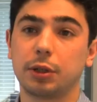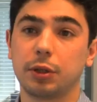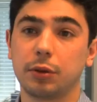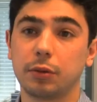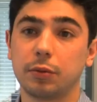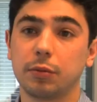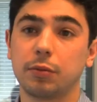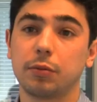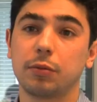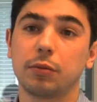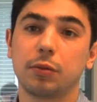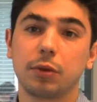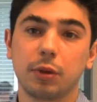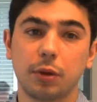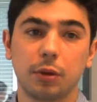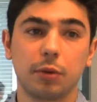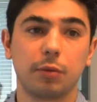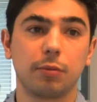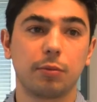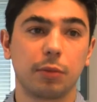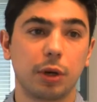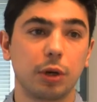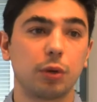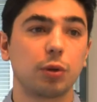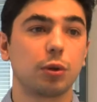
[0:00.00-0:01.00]
and
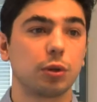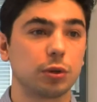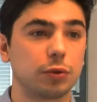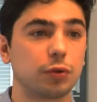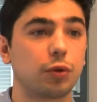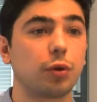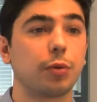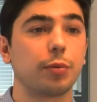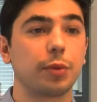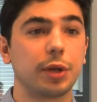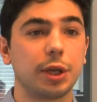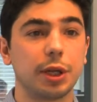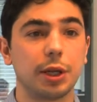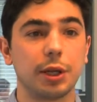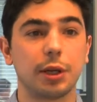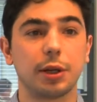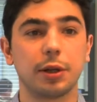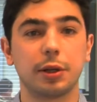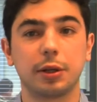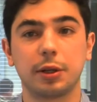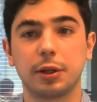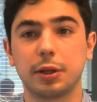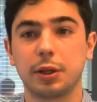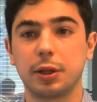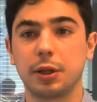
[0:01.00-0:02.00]
my colleagues from here
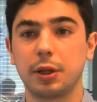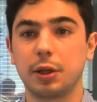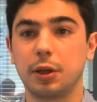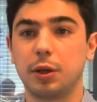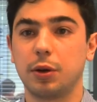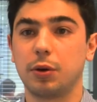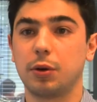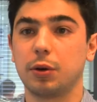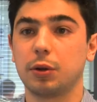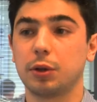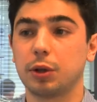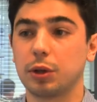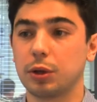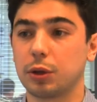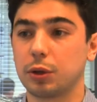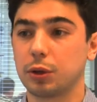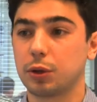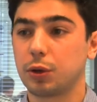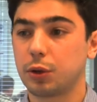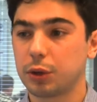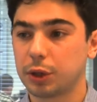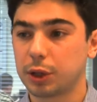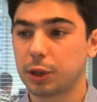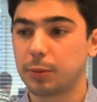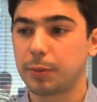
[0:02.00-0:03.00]
on uh,
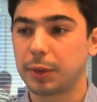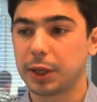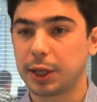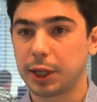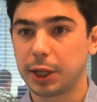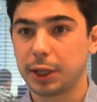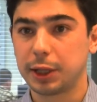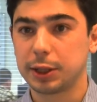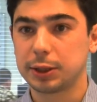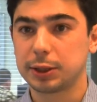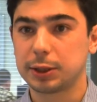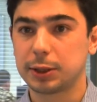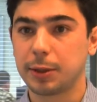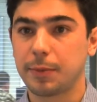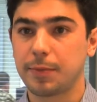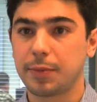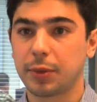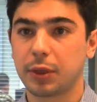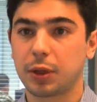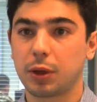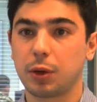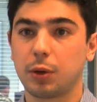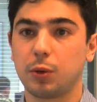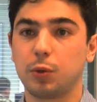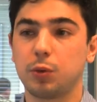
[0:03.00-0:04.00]
contact mechanics.
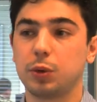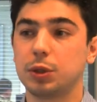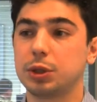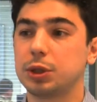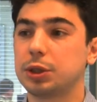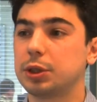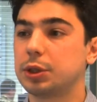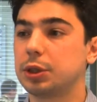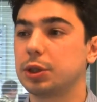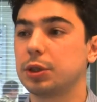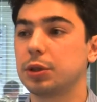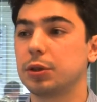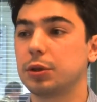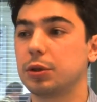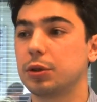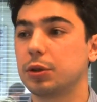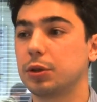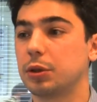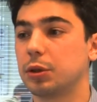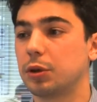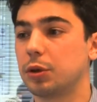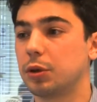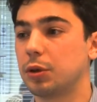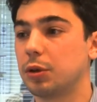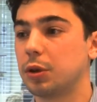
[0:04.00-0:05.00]
We still
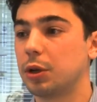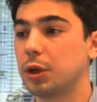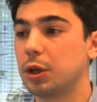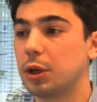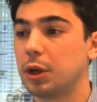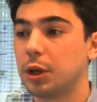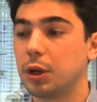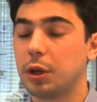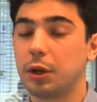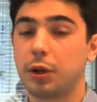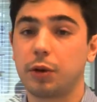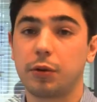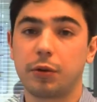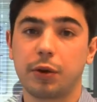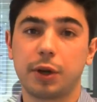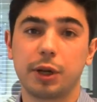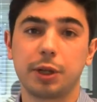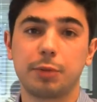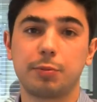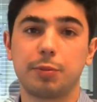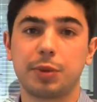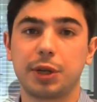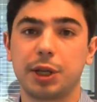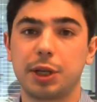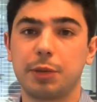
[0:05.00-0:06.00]
uh,
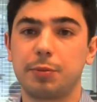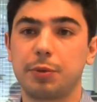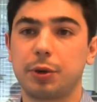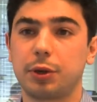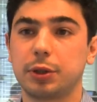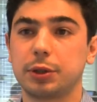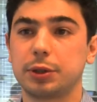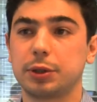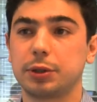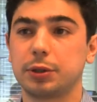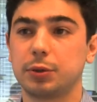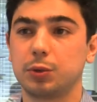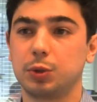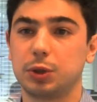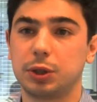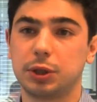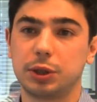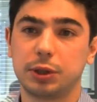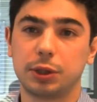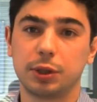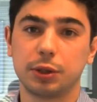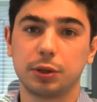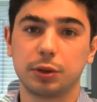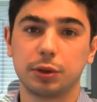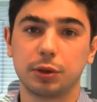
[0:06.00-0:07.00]
write papers, we
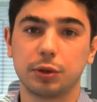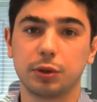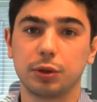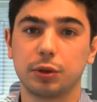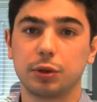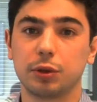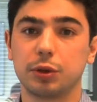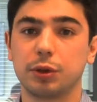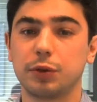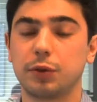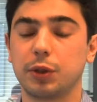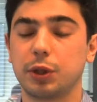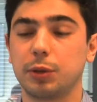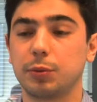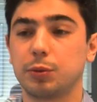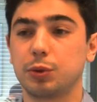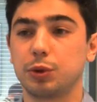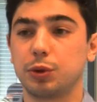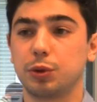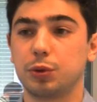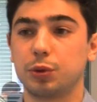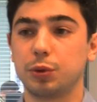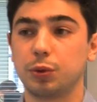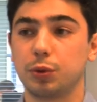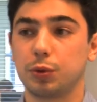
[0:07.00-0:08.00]
still uh, develop
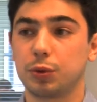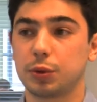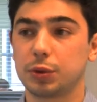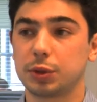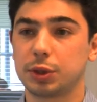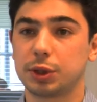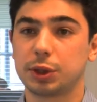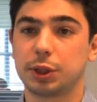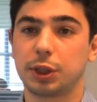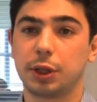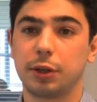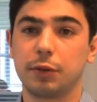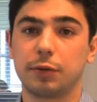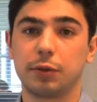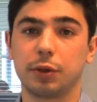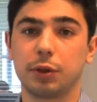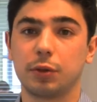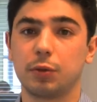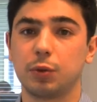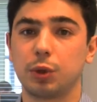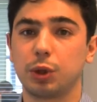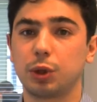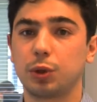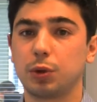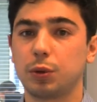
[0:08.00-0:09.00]
new stuff, and
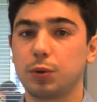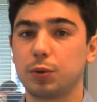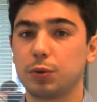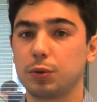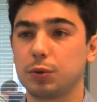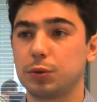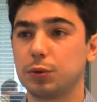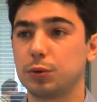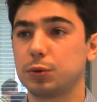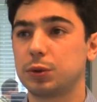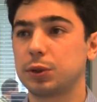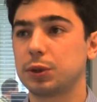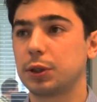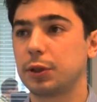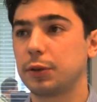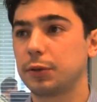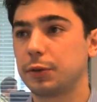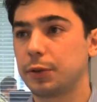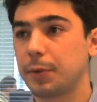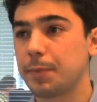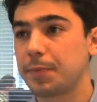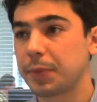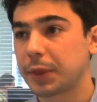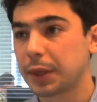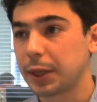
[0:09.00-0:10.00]
we code new stuff
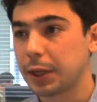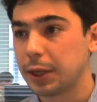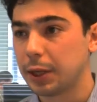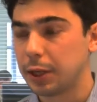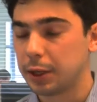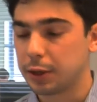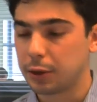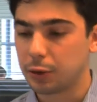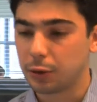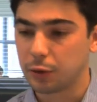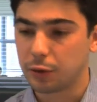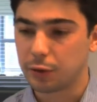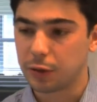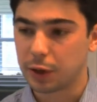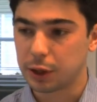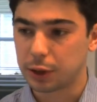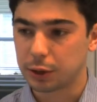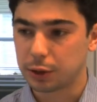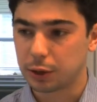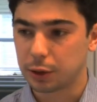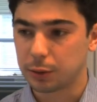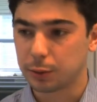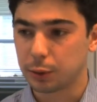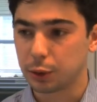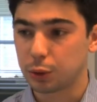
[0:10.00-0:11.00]
in our
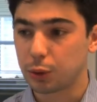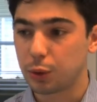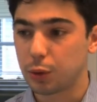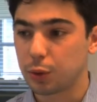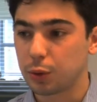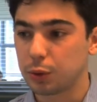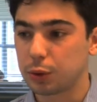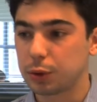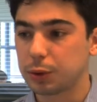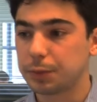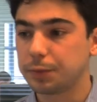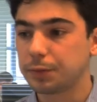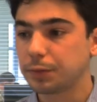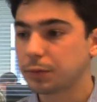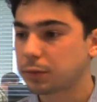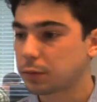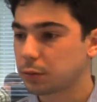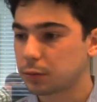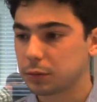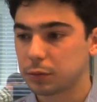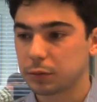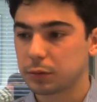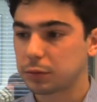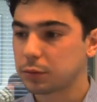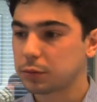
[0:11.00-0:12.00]
finite element code.
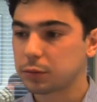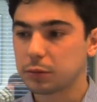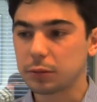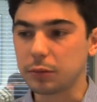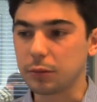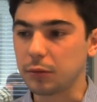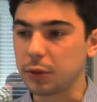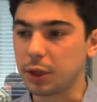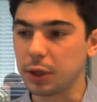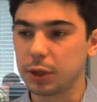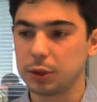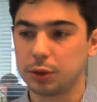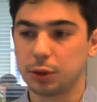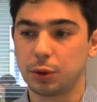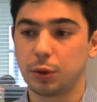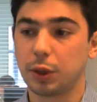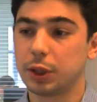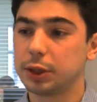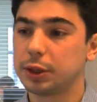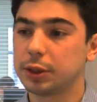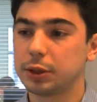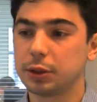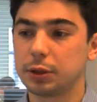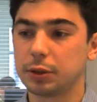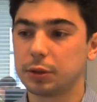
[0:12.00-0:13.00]
So I
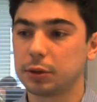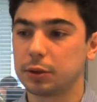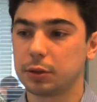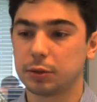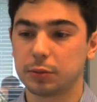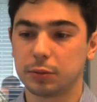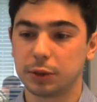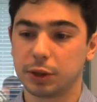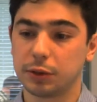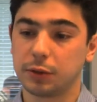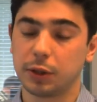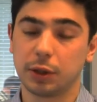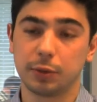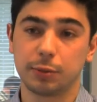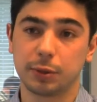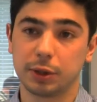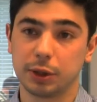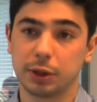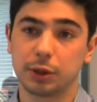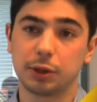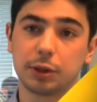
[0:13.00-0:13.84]
still develop this